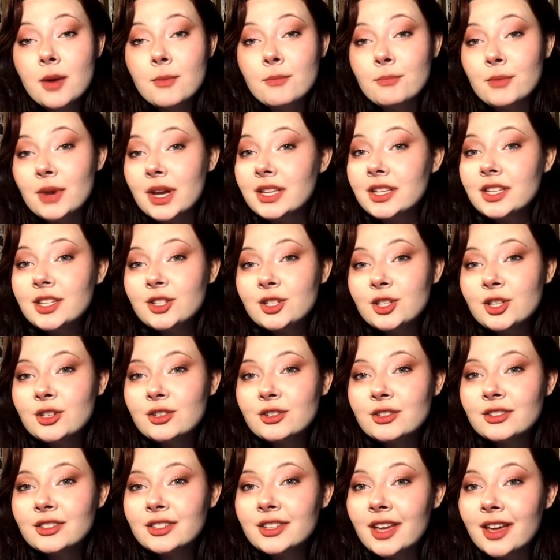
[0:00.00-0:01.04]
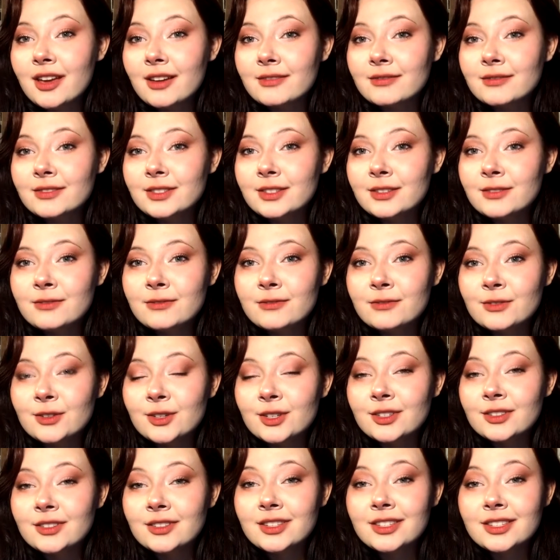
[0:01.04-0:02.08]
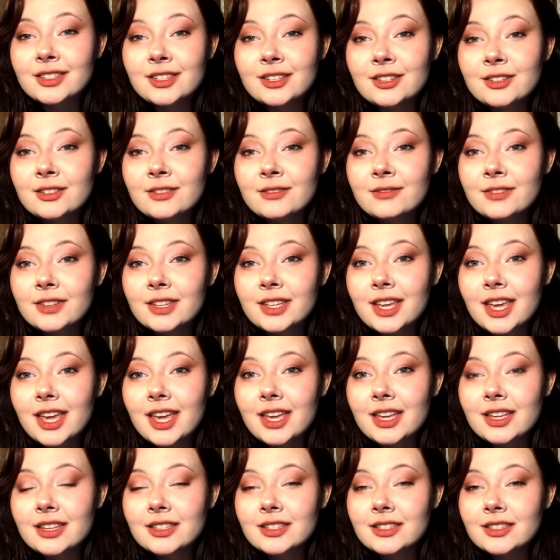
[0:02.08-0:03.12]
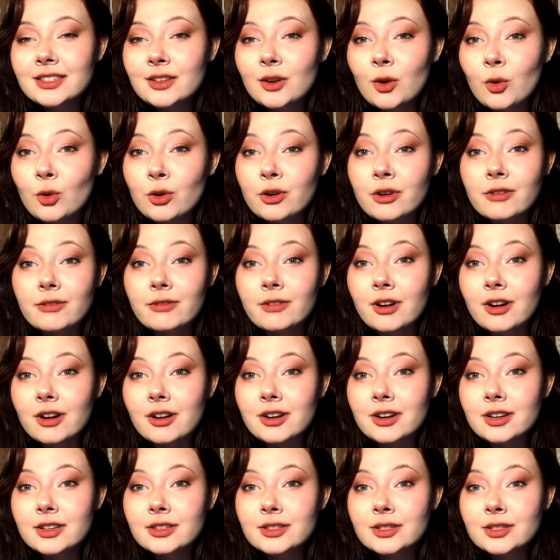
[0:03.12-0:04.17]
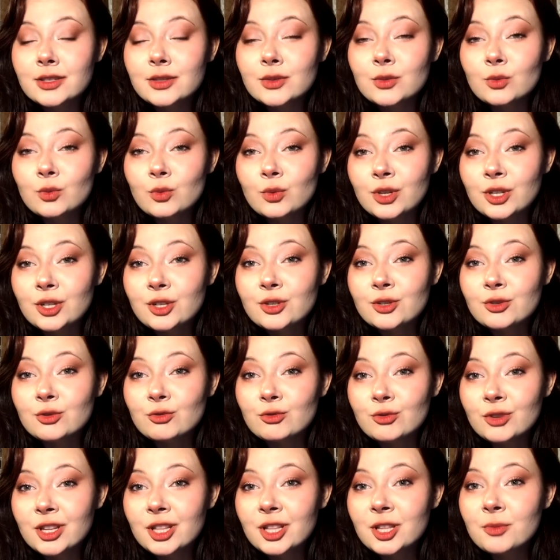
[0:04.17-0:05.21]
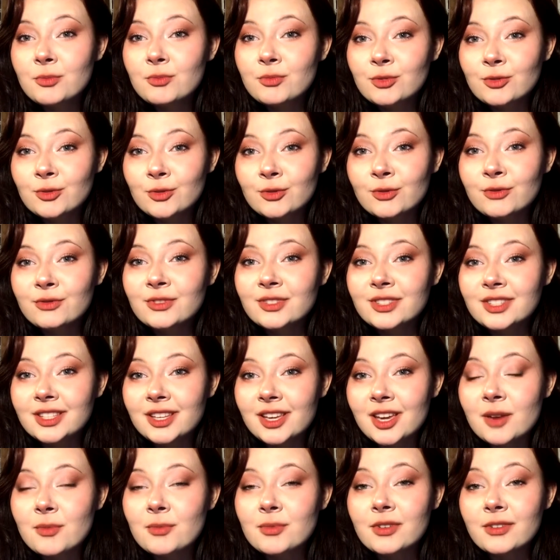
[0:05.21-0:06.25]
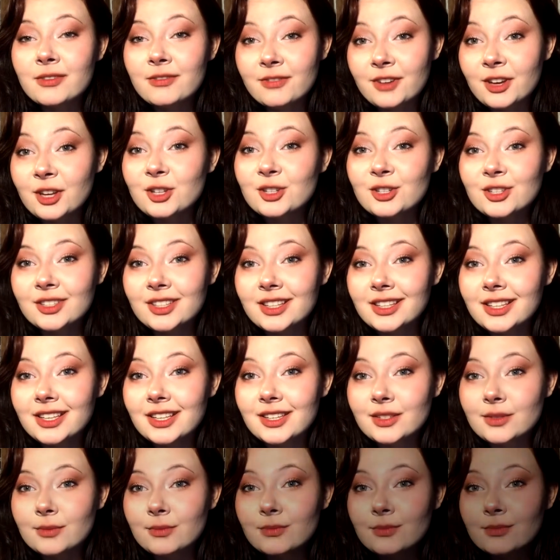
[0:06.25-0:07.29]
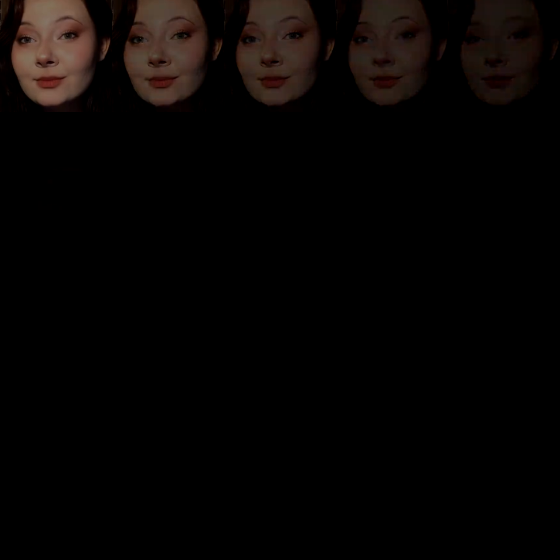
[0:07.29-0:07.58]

Many teachers have different certificates or awards which really prove their professionalism.